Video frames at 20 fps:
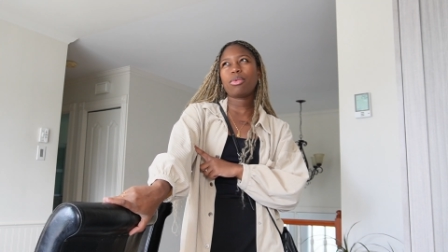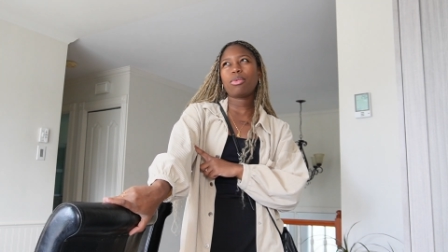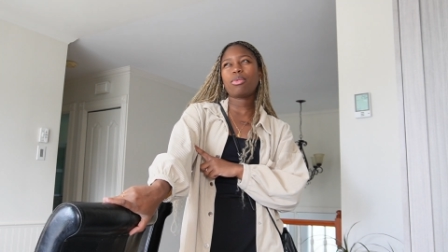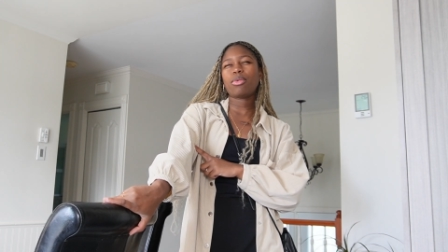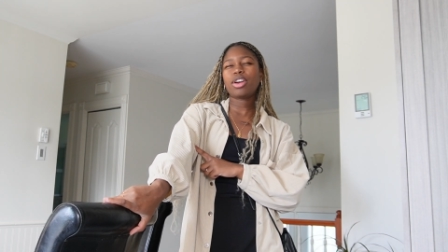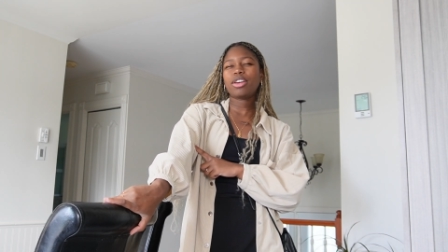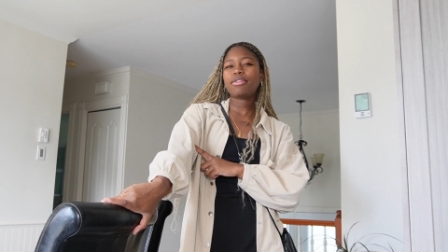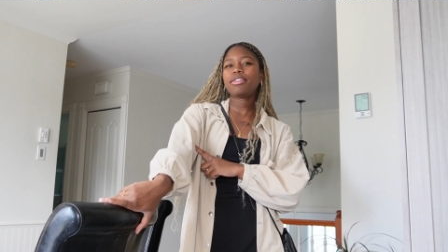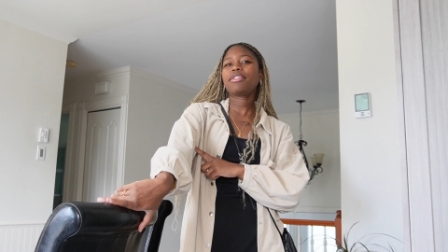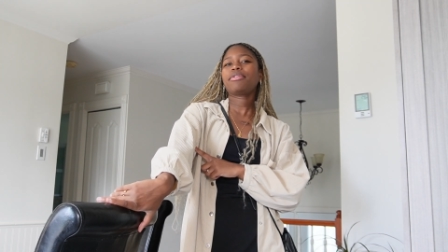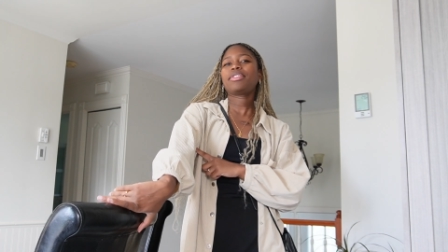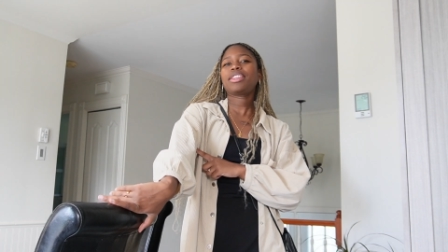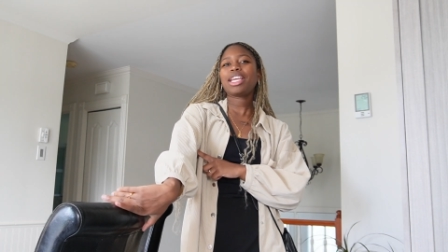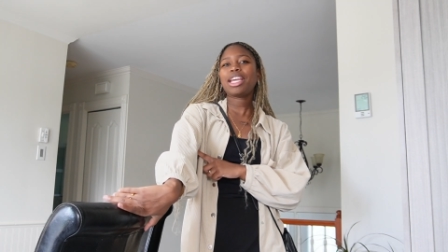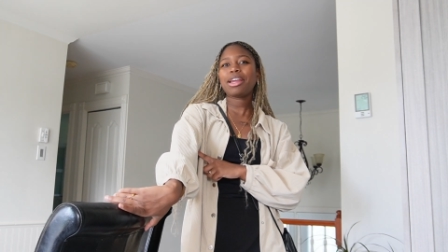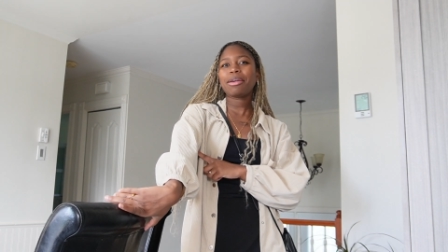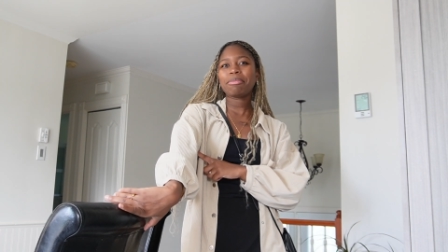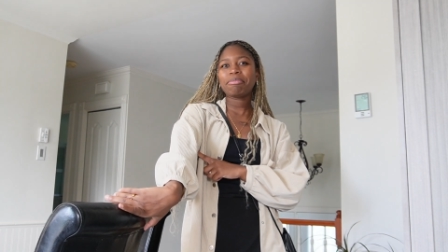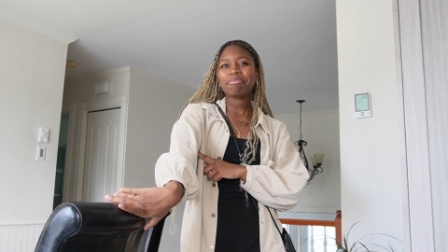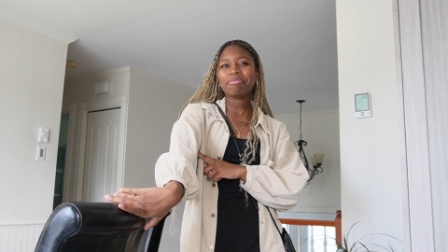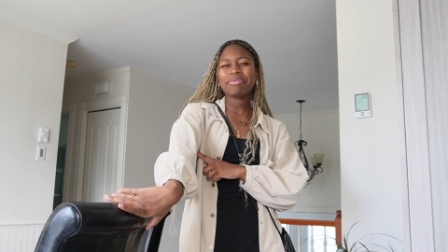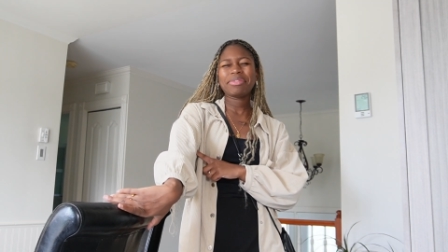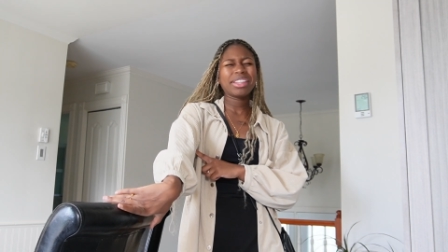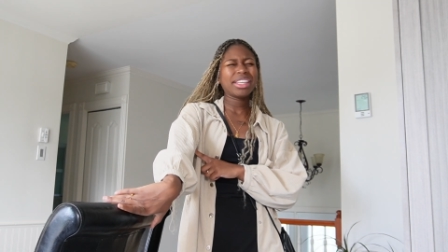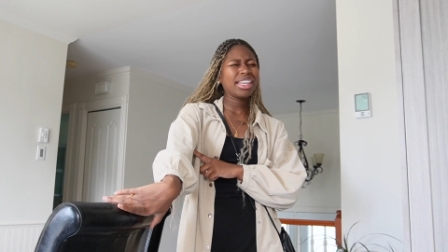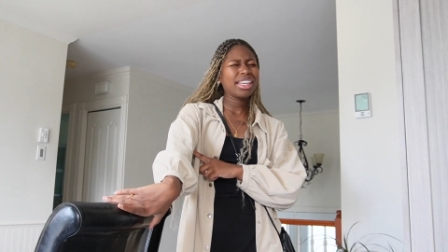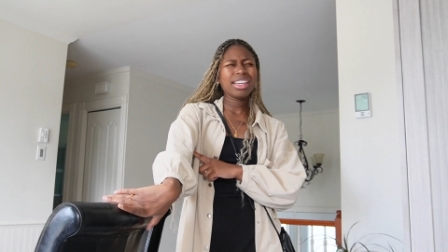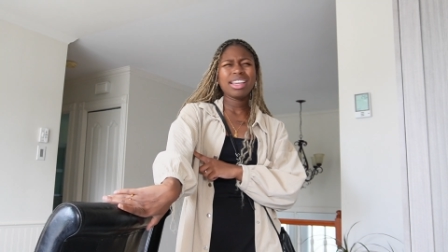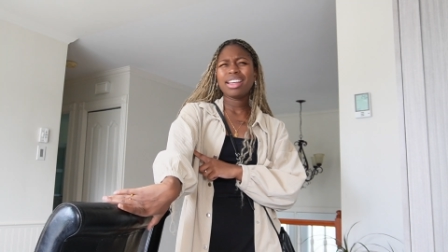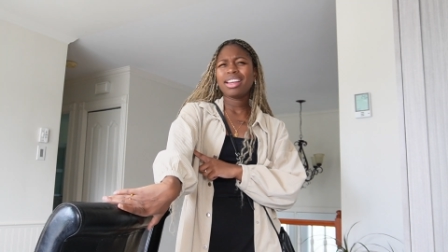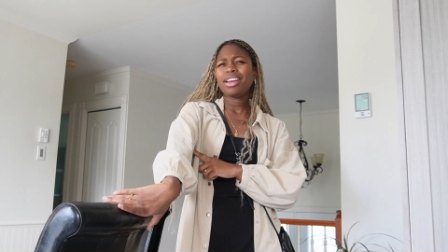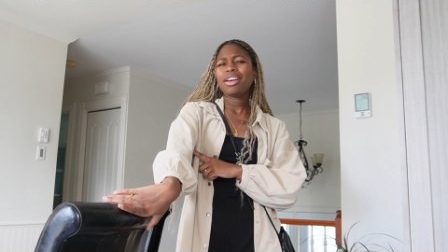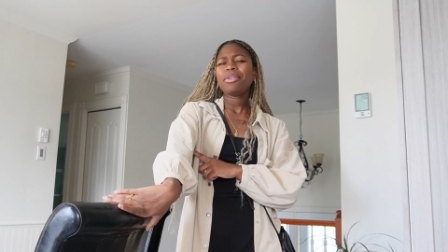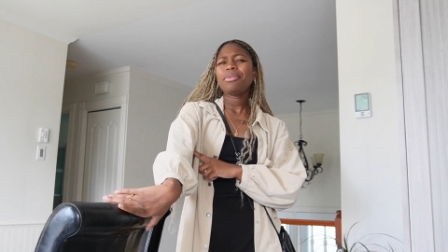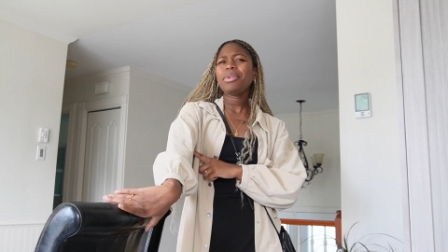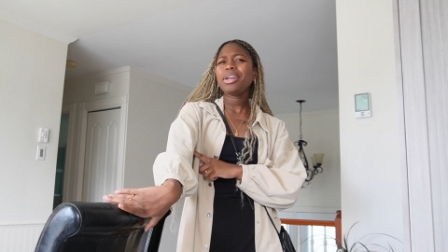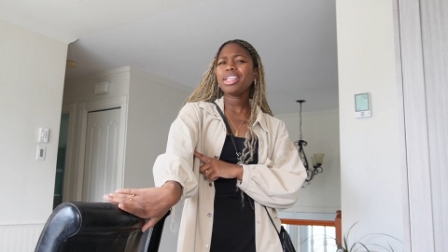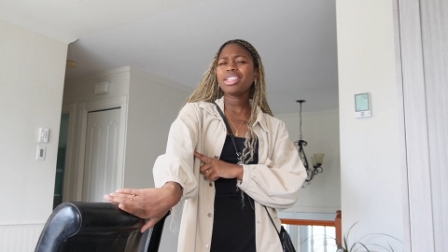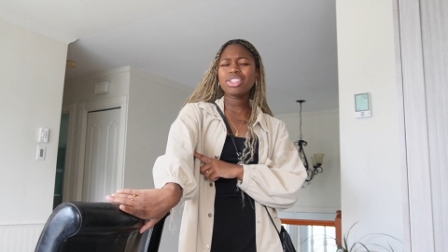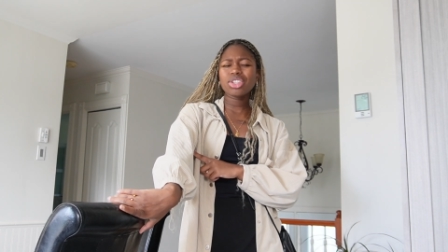$150,
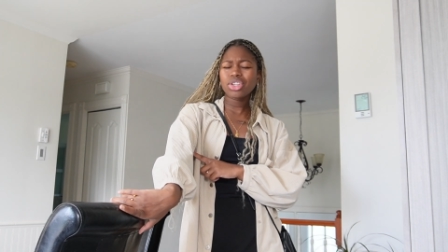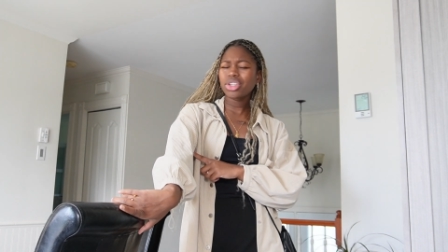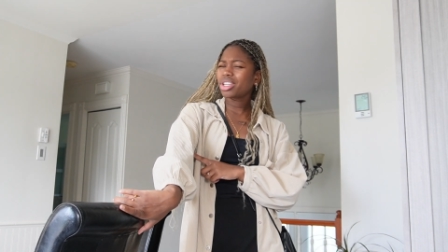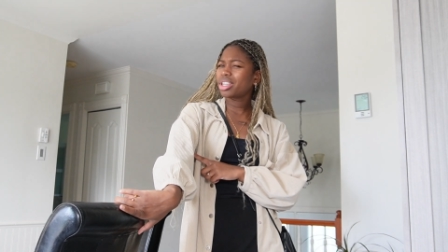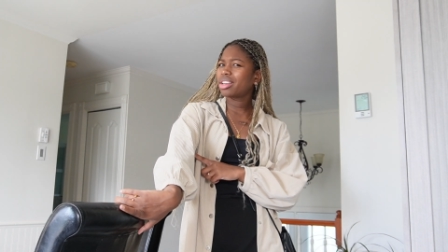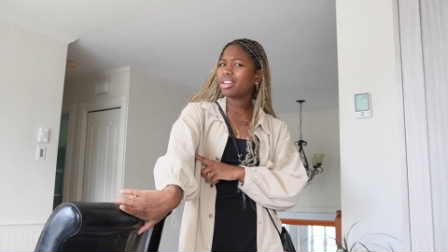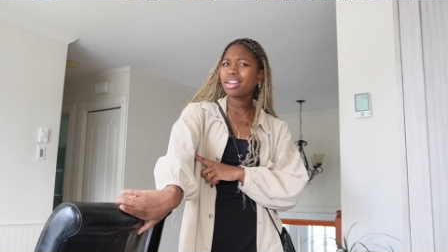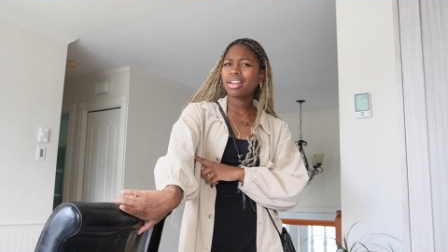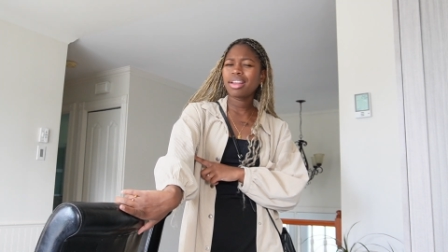which